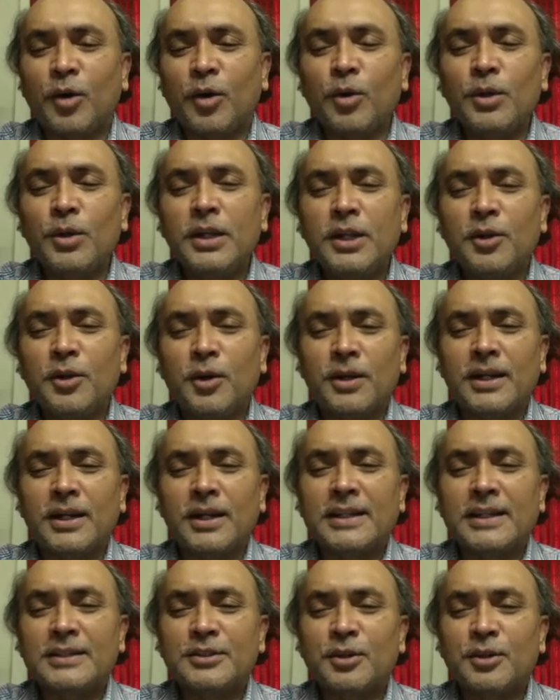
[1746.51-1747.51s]
only
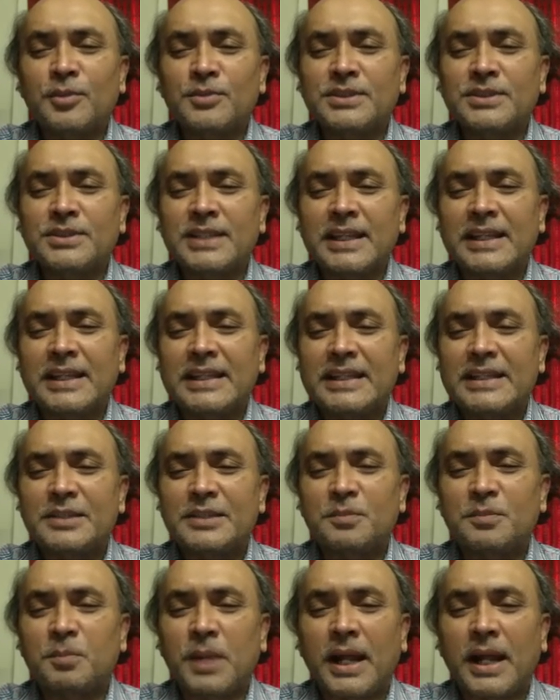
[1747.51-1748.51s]
organisms in this
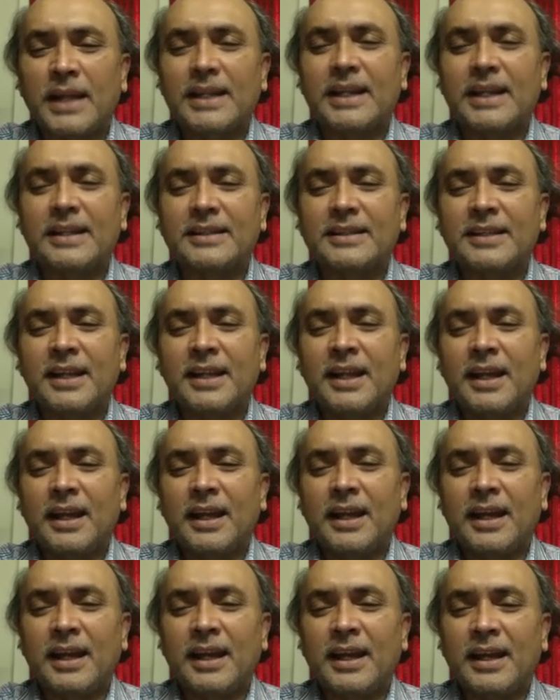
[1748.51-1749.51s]
planet
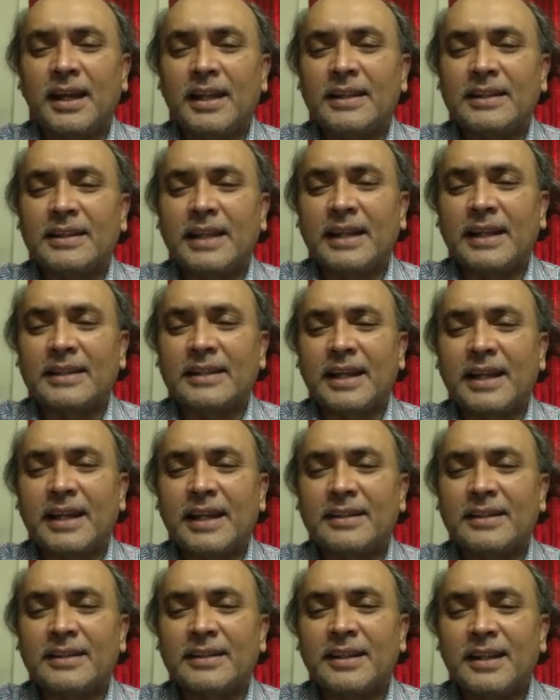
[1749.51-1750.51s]
that
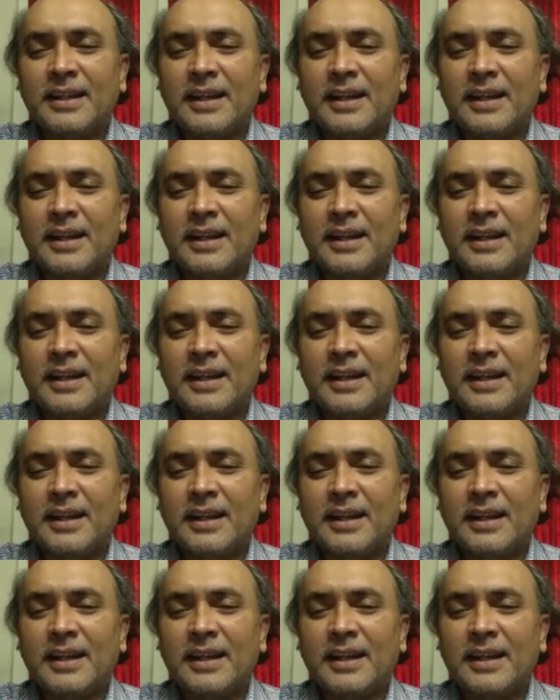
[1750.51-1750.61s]
can